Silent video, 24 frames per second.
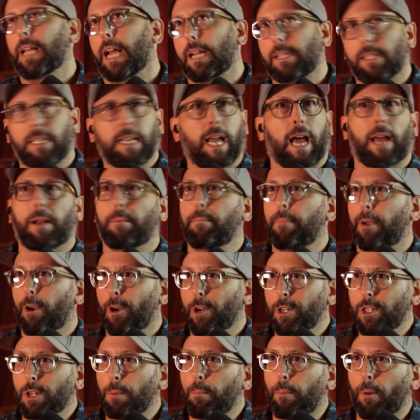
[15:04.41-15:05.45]
yes, he had a
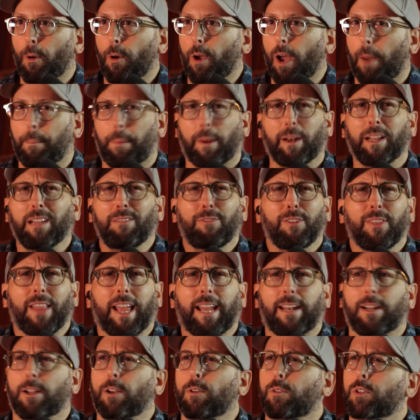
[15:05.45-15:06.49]
marriage that broke up, but even
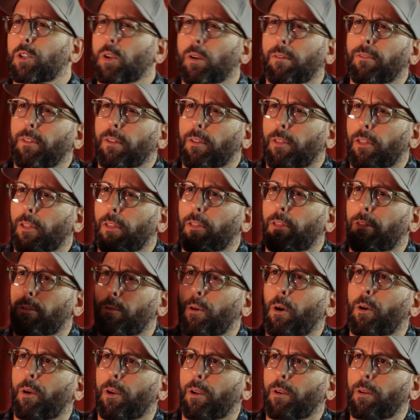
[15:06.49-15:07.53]
then, it's sort of
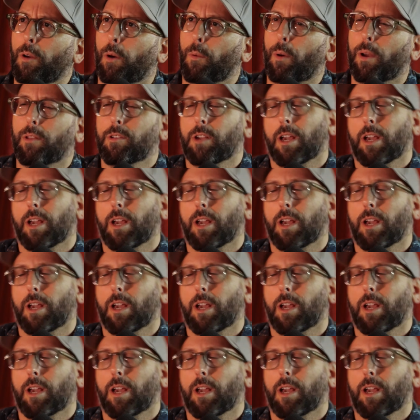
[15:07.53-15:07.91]
thrown away.